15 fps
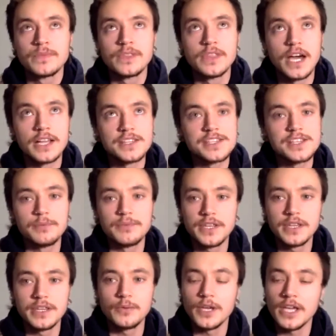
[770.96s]
that's something
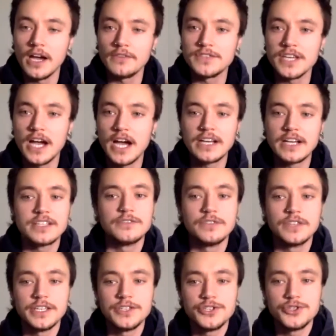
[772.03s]
that we have to
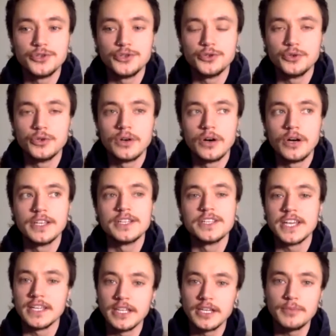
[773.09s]
actively do on a
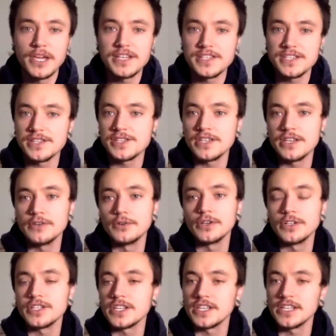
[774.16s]
daily basis in order
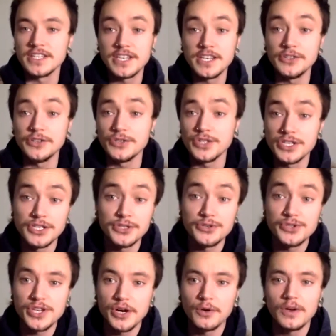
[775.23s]
to continue to do
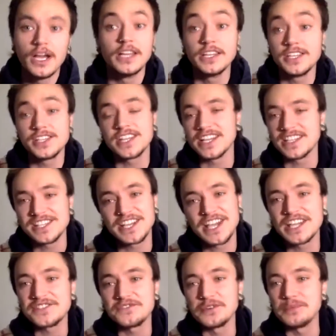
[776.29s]
so. At least that's the
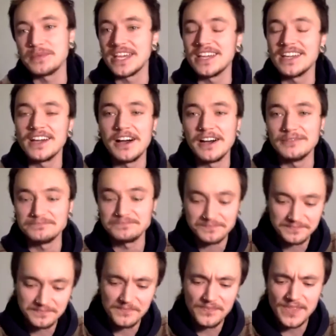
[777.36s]
case for me.
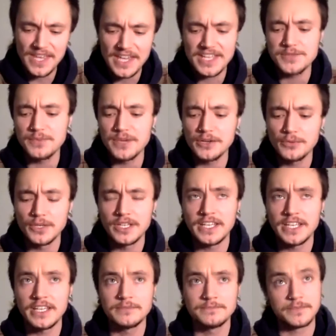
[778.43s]
It's been a
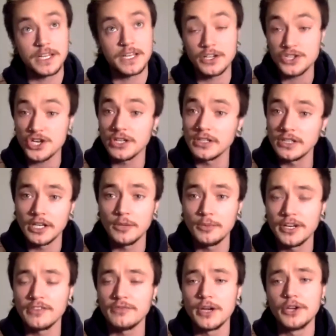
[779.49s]
really, and I'll share a little
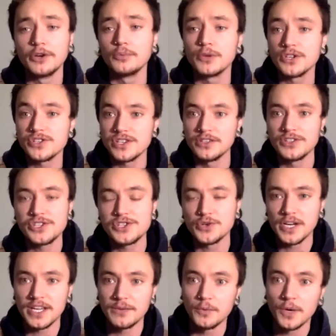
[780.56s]
bit of my own personal
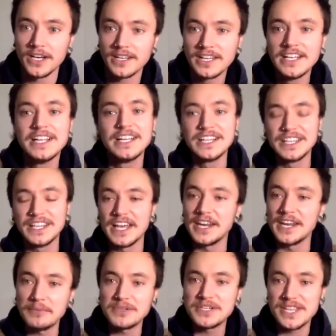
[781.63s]
story and what led
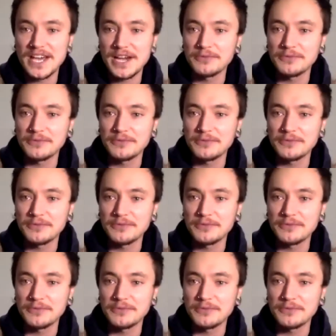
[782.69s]
up to that